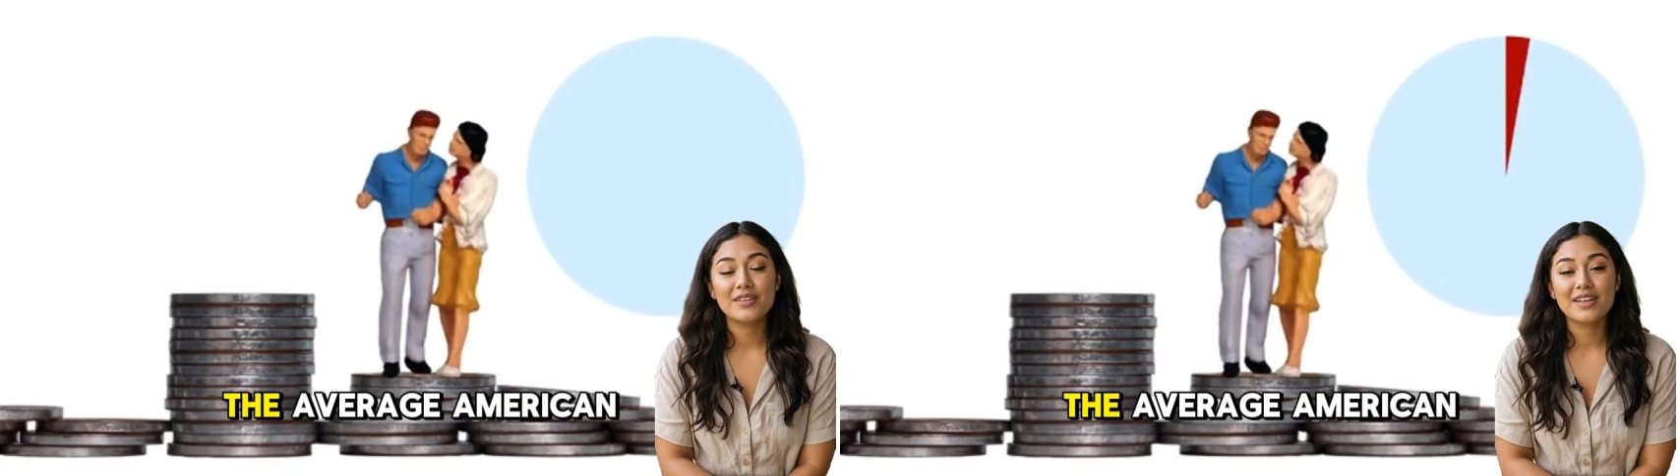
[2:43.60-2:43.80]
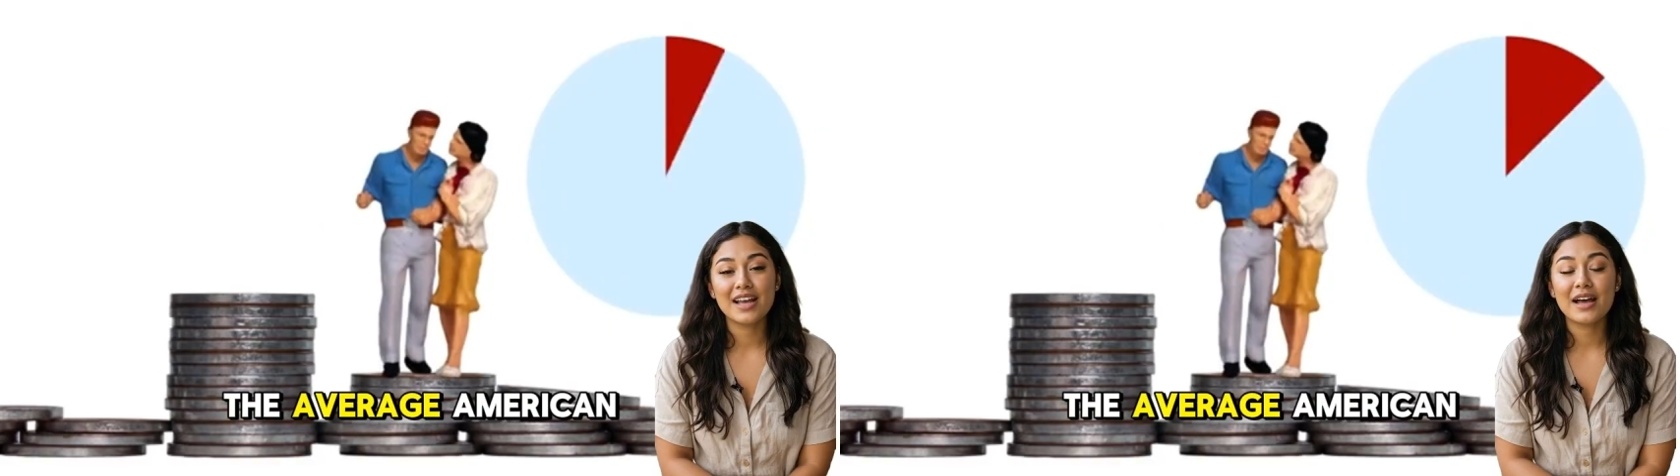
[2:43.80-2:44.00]

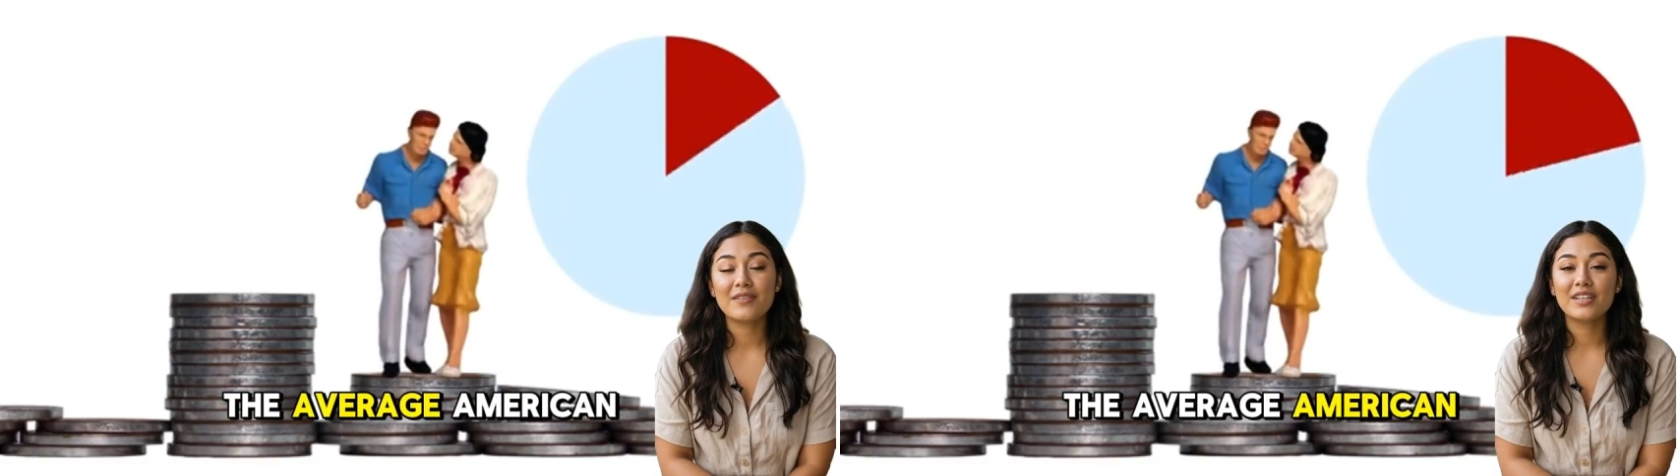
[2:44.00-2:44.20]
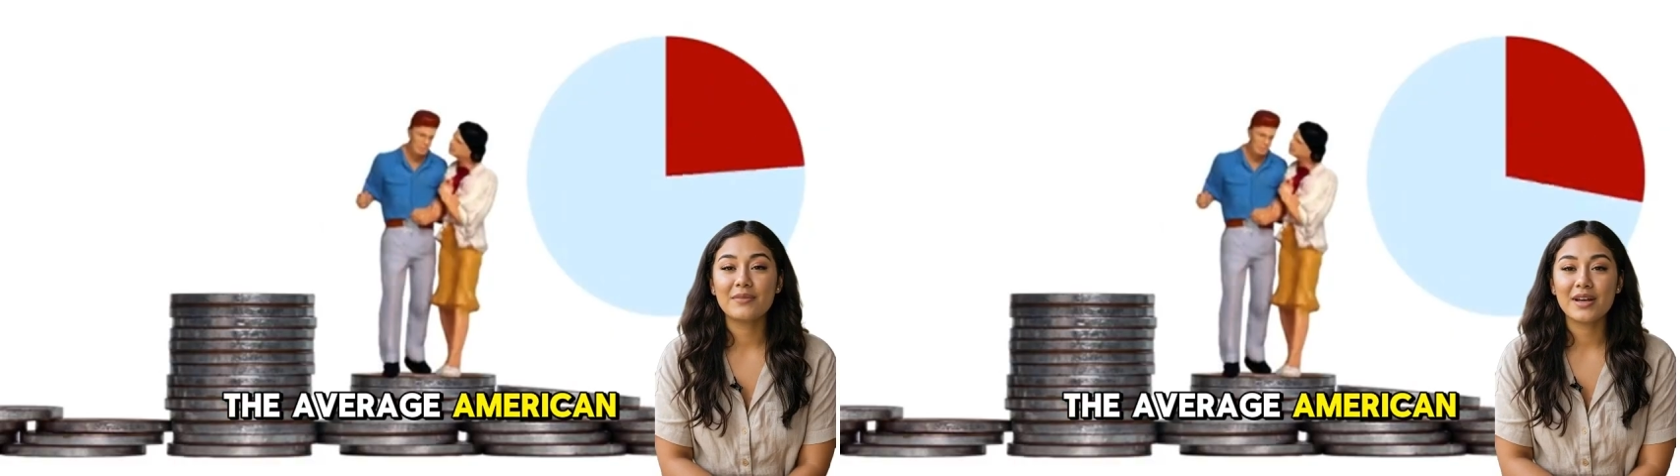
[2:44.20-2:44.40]
The
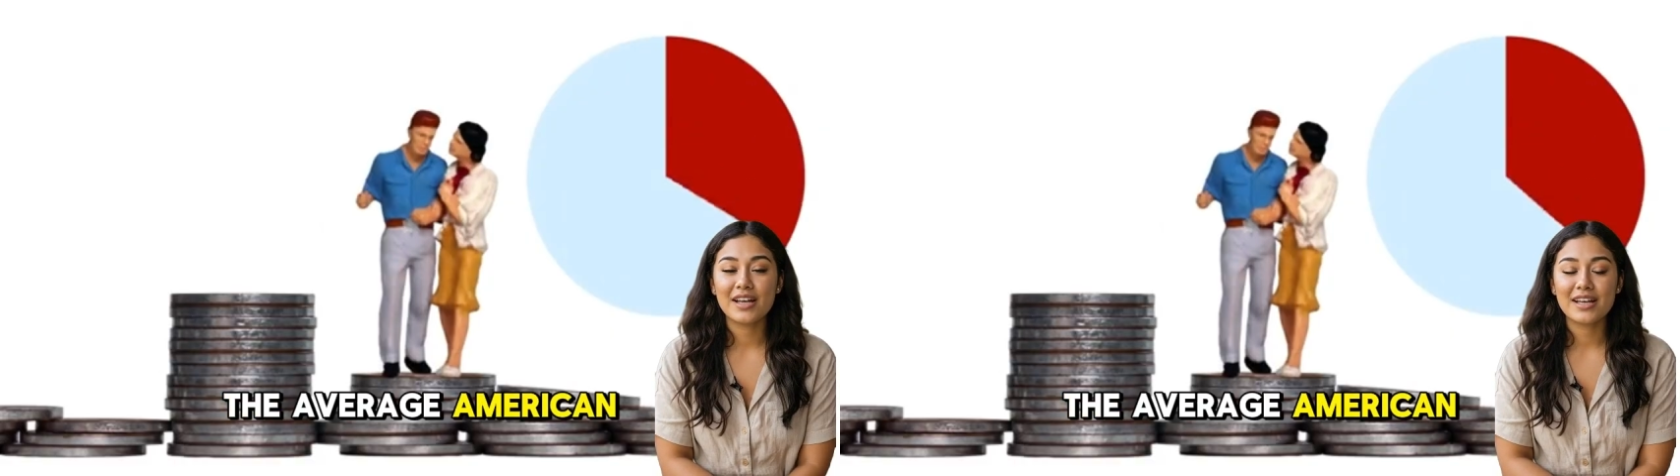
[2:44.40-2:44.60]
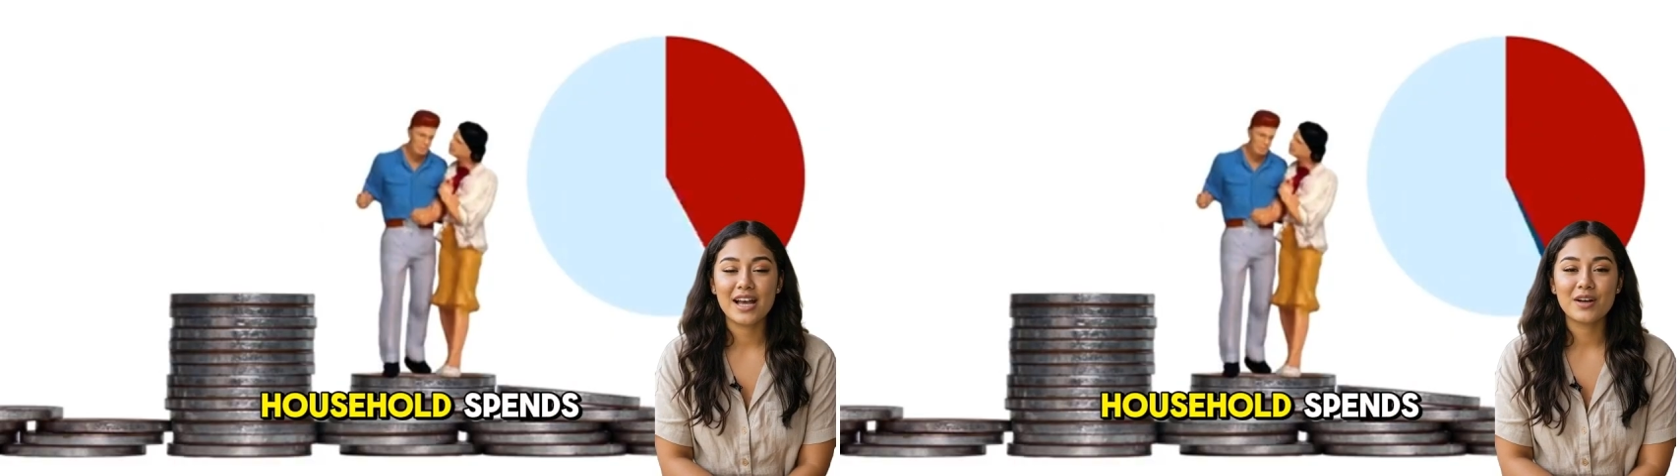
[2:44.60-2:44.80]
average
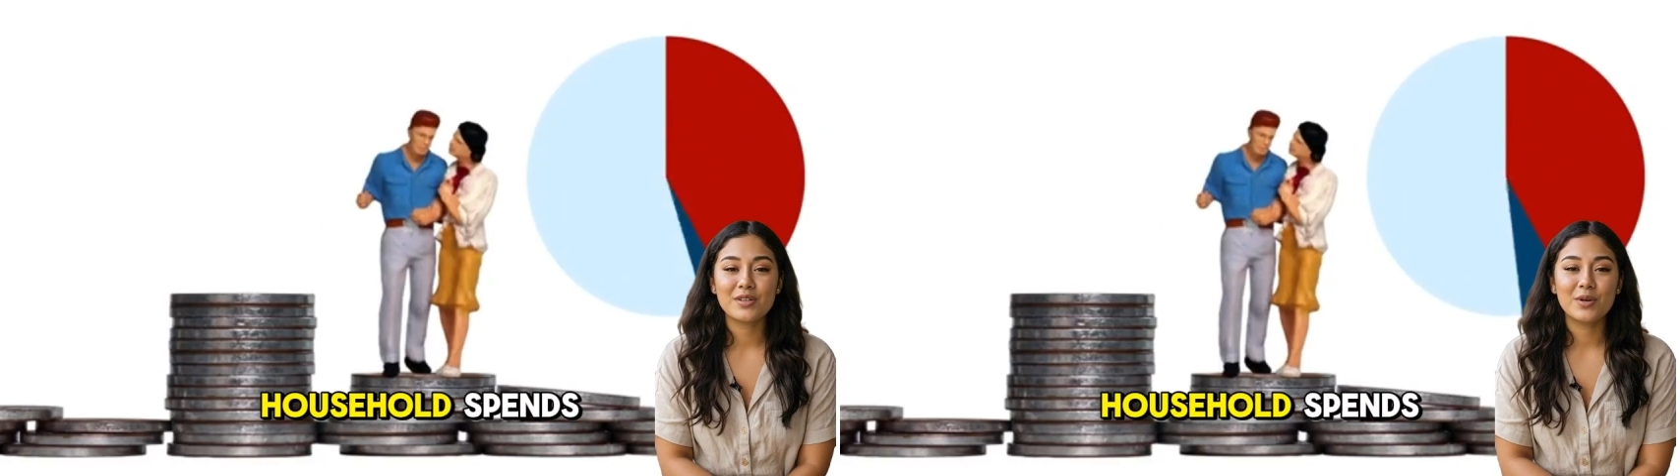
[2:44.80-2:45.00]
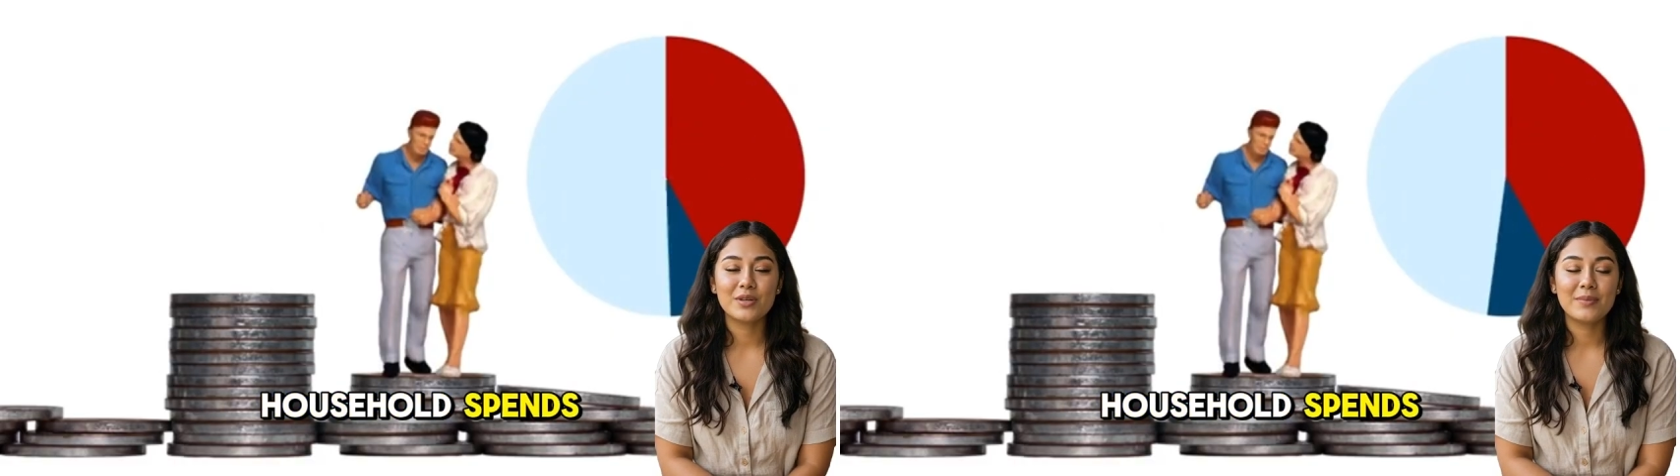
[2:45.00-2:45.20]
American household